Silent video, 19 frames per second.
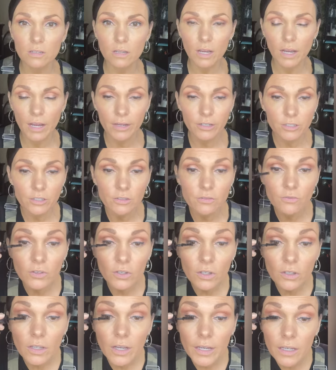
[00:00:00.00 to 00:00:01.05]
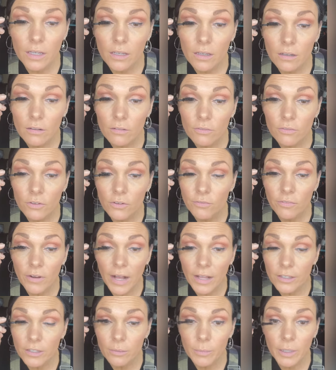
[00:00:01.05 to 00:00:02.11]
I just feel like for
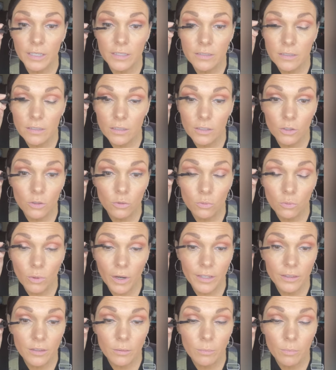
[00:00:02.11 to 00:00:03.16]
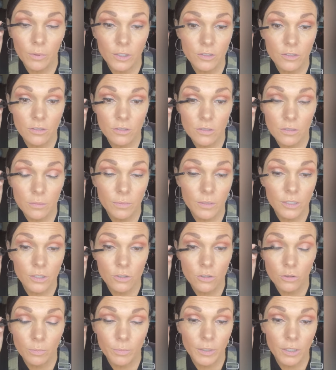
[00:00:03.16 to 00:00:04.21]
volumizing, you want the bristles to be
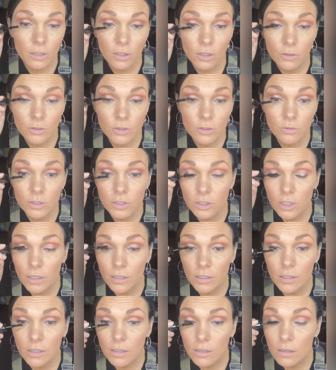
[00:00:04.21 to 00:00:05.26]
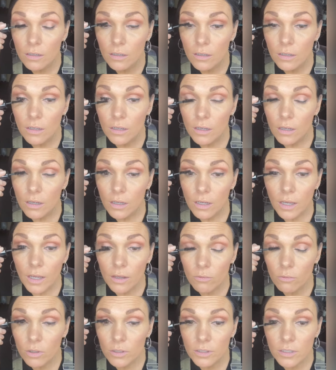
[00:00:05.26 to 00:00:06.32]
super close to each other.
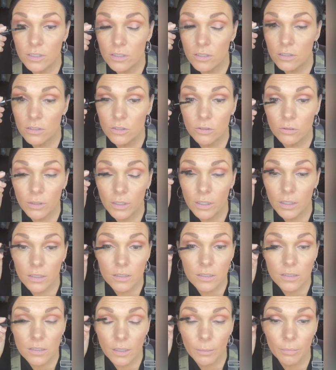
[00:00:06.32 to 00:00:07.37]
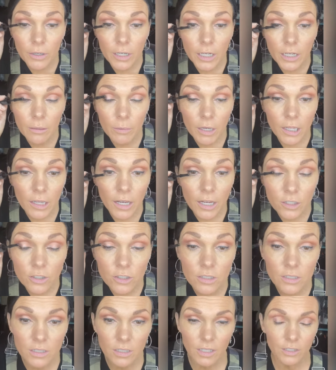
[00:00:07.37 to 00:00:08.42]
And what this is doing is separating my
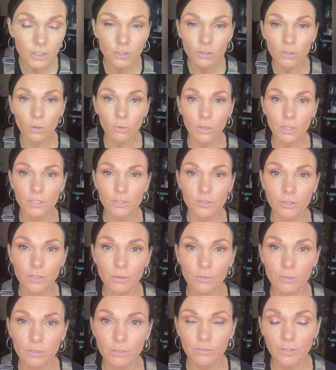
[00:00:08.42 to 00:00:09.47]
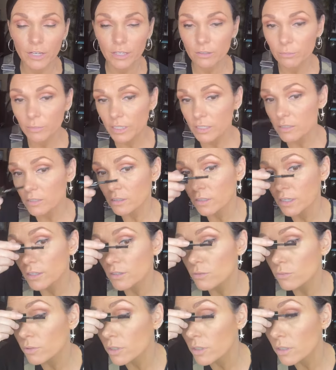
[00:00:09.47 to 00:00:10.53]
lashes, and you don't want to do that when you're volumizing. That's
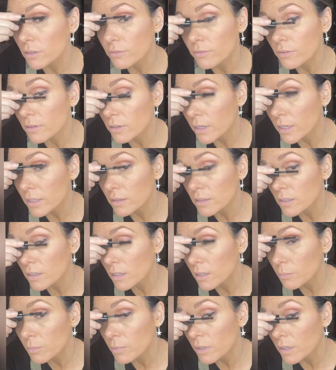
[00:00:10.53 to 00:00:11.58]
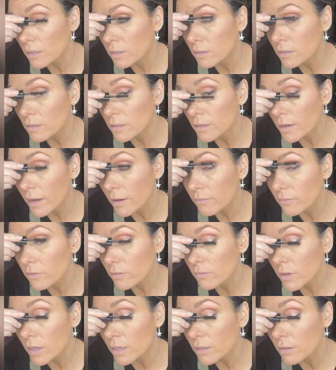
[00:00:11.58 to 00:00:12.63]
really good for lengthening, but not for
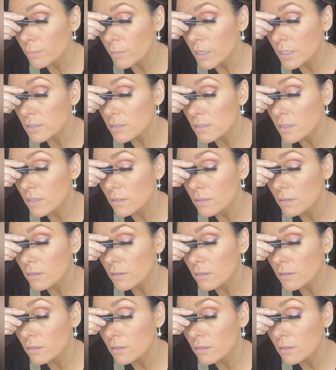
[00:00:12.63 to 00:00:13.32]
volumizing.